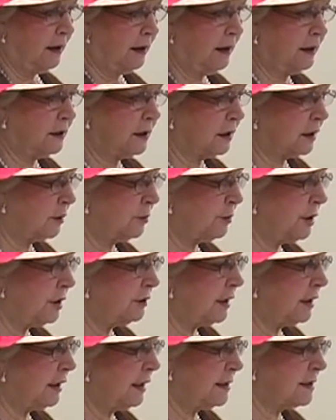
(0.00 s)
in the
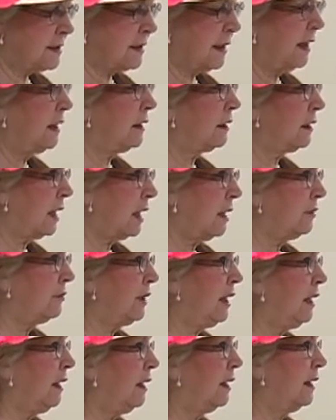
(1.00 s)
communities and
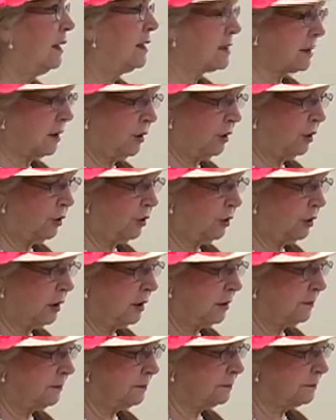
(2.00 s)
county as a whole.
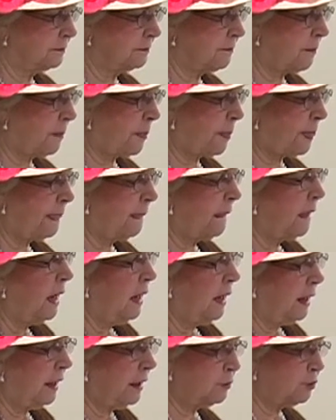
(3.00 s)

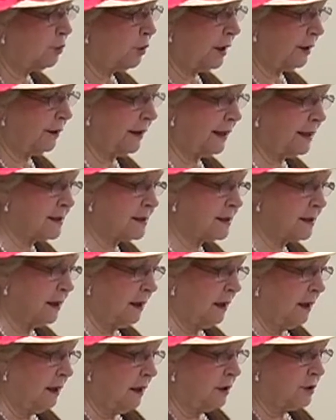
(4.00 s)
And whereas
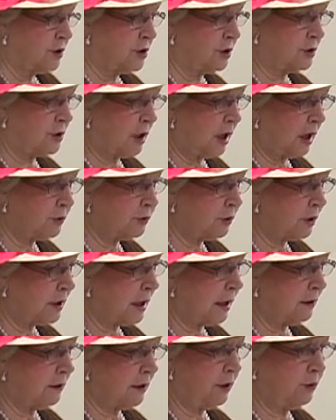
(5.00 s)
Chautauqua
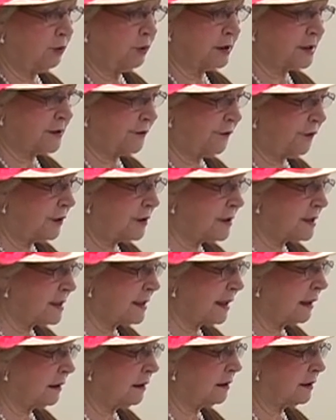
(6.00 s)
County was first
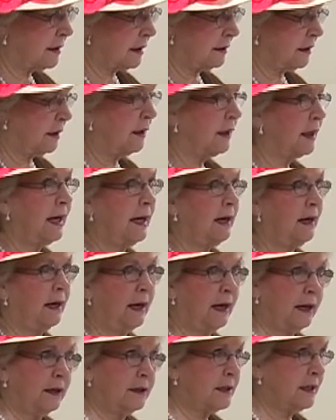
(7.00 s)
settled in the late
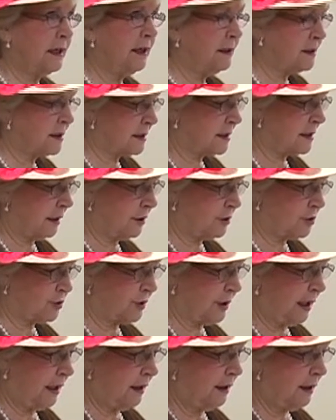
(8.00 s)
18th
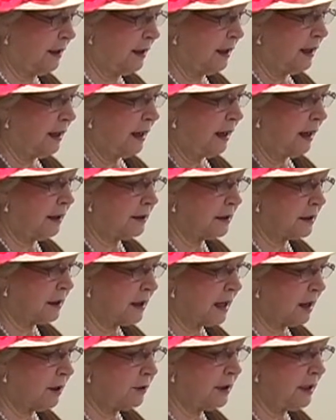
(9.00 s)
century, and the
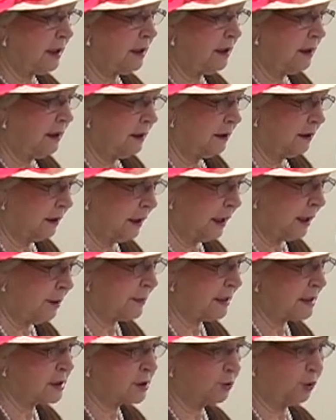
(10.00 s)
county
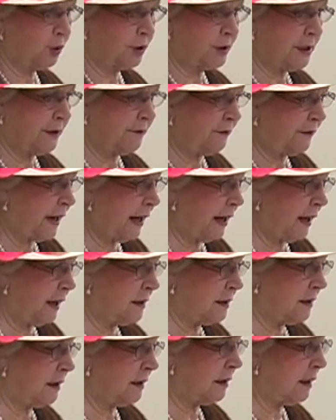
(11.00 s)
limits were defined
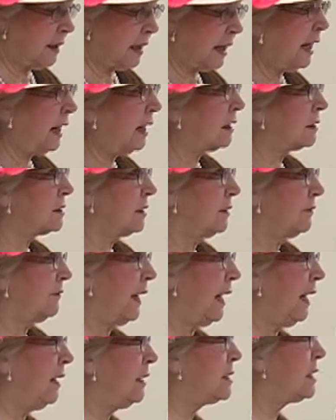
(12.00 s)
in an act of
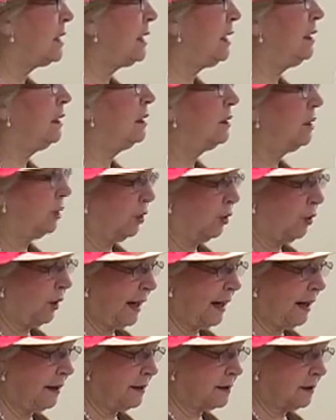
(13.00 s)

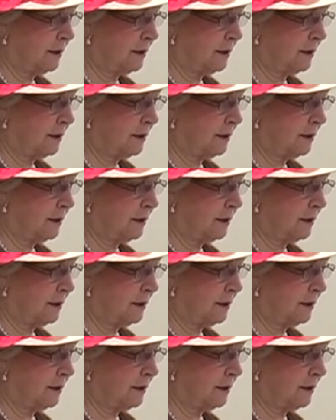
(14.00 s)
1808.